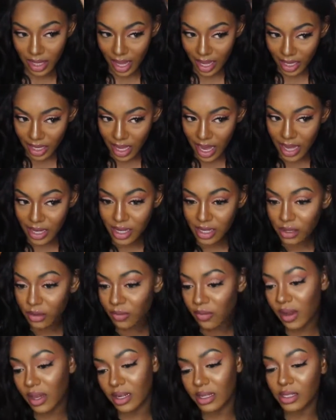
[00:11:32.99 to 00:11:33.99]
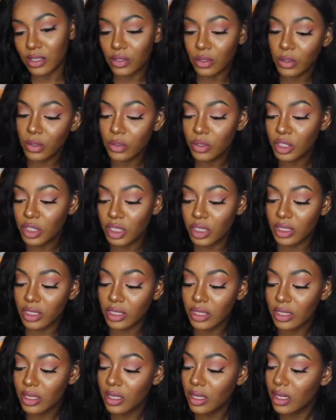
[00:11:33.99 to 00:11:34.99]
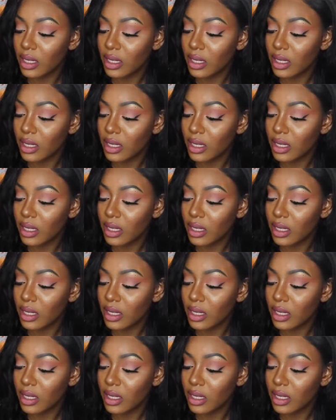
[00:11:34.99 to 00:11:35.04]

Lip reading: Like I need to find a solution.